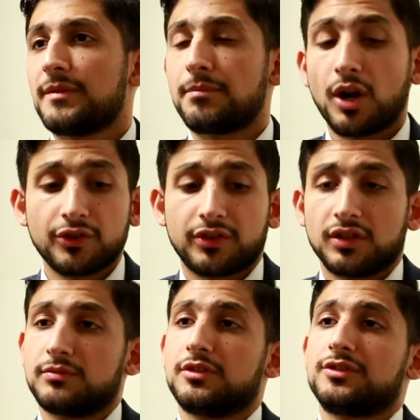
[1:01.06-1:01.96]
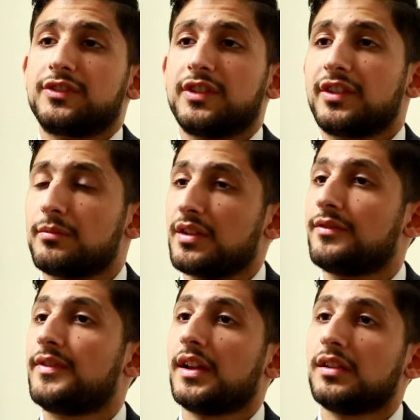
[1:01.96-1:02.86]
personal emergency. Somebody
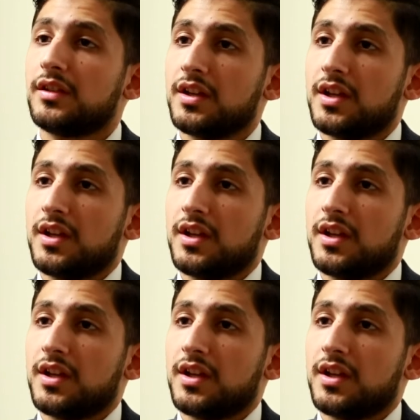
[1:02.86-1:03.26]
fell,